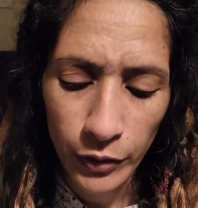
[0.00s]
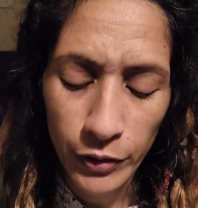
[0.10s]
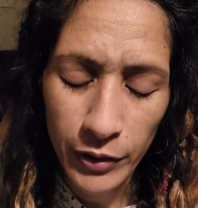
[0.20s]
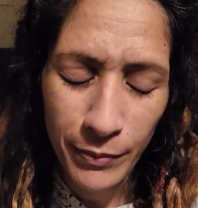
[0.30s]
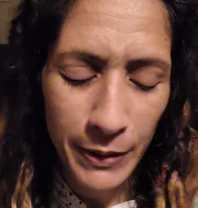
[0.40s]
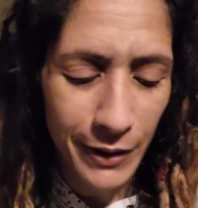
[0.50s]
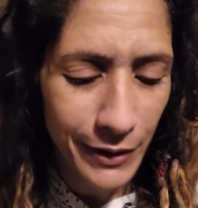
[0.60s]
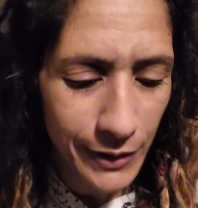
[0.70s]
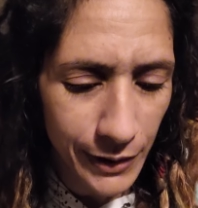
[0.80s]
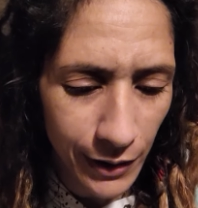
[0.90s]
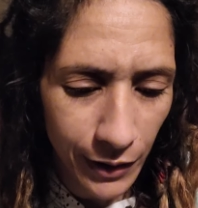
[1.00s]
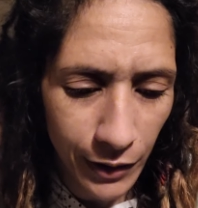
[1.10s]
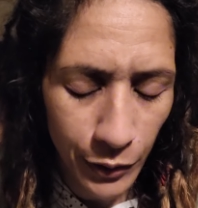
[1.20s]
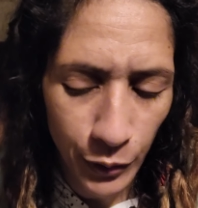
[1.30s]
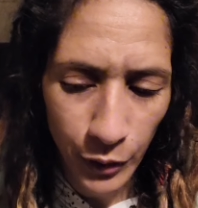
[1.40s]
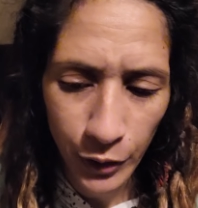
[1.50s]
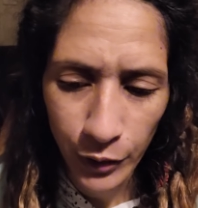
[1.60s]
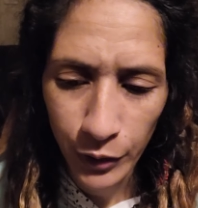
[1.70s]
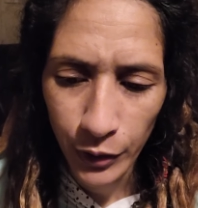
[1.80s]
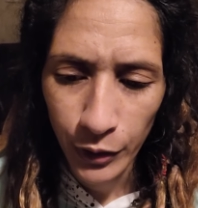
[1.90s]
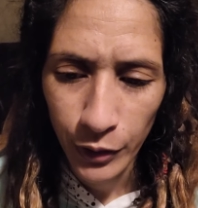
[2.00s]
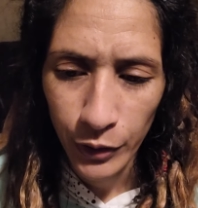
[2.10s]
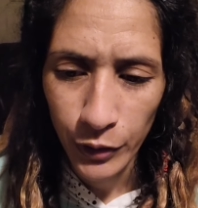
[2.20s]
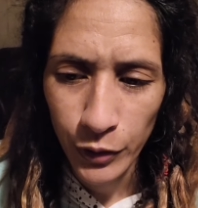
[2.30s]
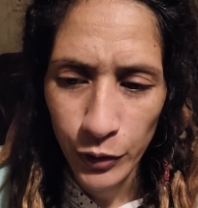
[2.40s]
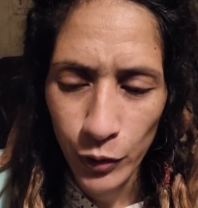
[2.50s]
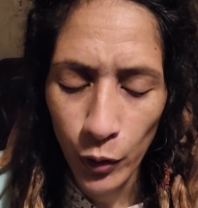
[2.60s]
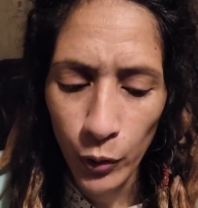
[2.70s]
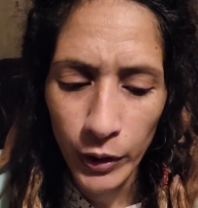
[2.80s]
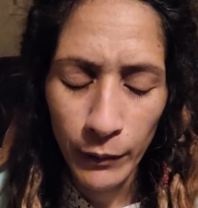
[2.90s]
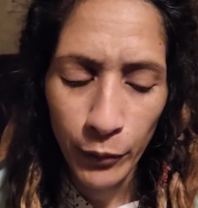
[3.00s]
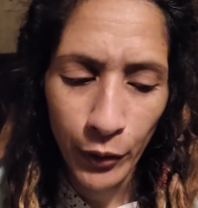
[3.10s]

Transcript: you are committing sin or you are holding